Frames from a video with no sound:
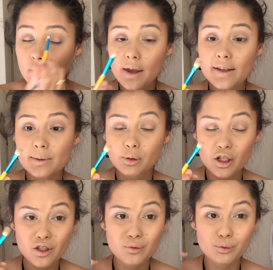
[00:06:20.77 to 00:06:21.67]
And this
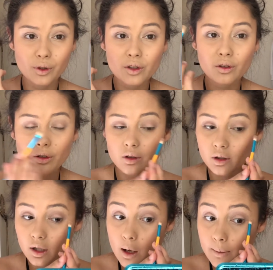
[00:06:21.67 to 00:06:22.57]
brush is really
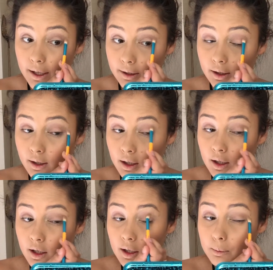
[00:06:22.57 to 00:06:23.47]
good. I'm like
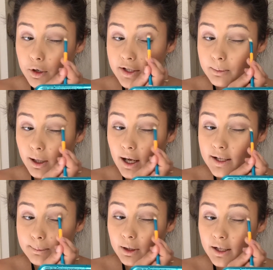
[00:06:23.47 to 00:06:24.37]
impressed by it,
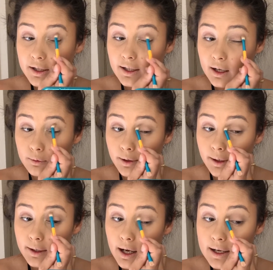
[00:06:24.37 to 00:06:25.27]
blending it out
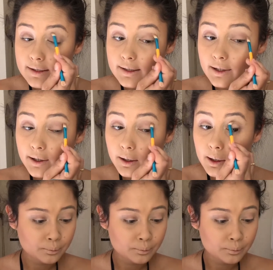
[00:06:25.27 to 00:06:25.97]
really nicely.